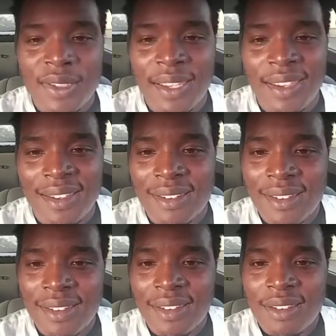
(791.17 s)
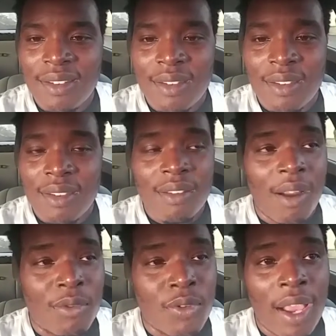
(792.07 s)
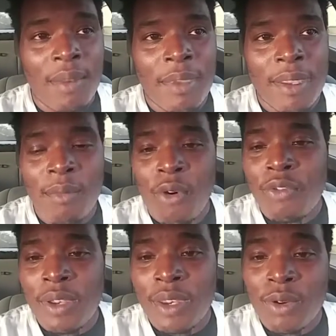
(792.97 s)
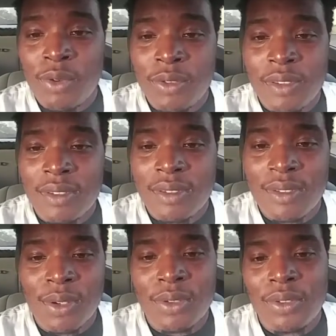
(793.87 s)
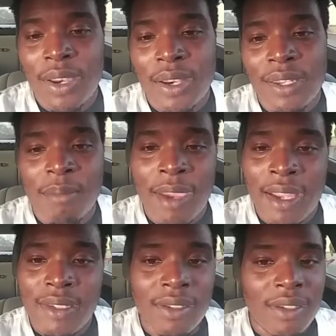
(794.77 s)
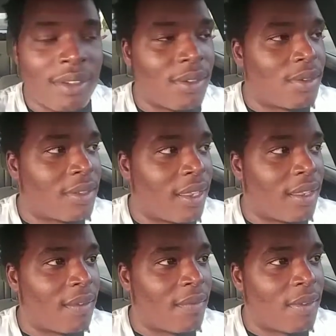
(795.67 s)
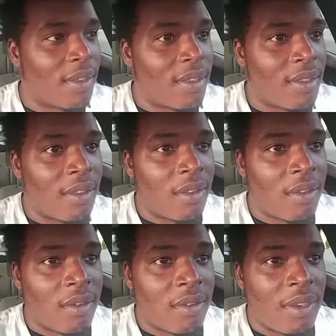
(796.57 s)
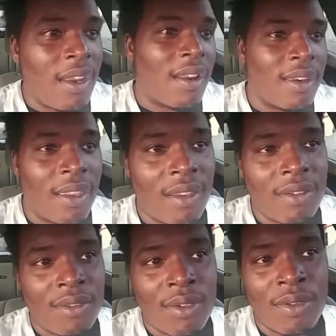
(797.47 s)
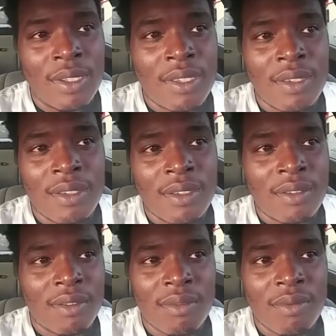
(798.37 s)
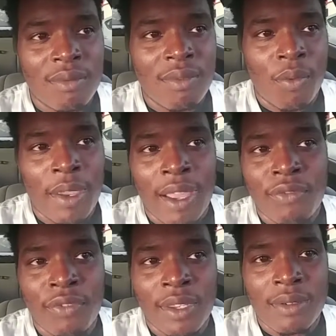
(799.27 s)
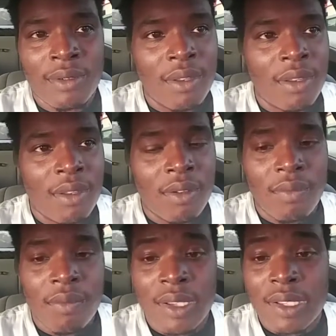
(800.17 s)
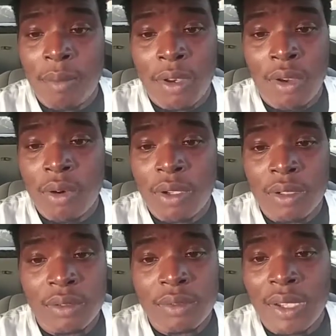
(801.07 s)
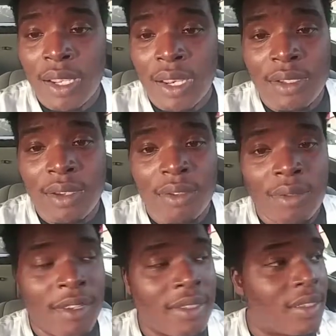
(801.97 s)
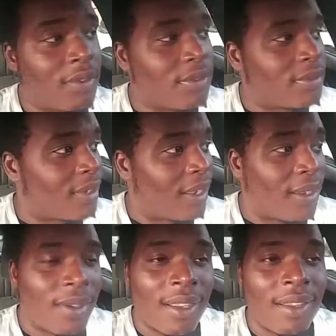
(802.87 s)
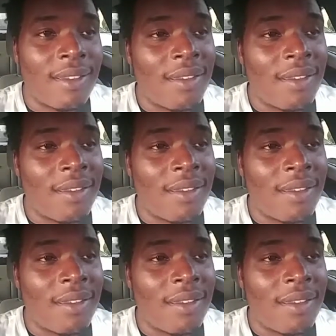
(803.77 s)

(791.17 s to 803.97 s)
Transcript: saying? I'm trying to make more videos. You know, I'm trying to get back to it. You know what I'm saying? Here and there. You know, this is just the way I vent because I'm a loner. I like to talk to myself. I ain't gonna lie.